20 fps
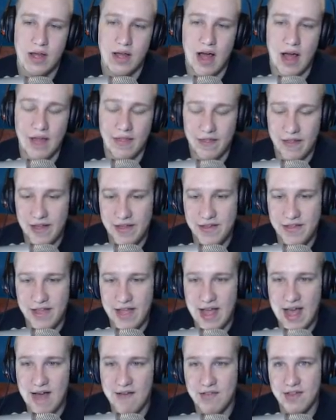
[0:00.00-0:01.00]
unless they
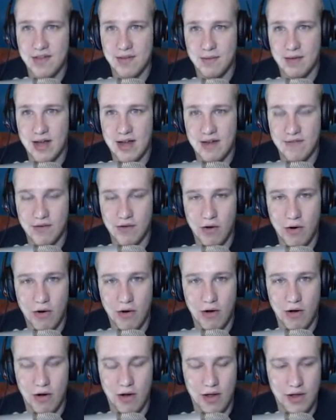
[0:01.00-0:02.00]
have some kind of
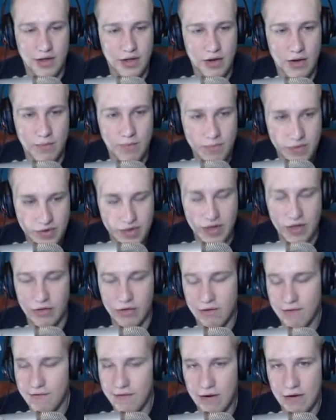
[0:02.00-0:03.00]
skill
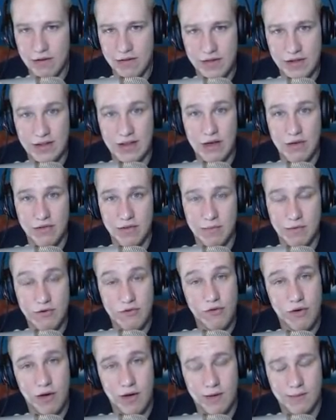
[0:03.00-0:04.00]
interference that allows them to
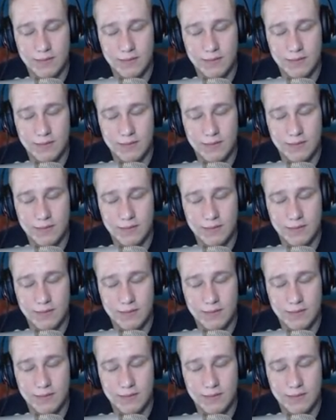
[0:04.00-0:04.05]
draw.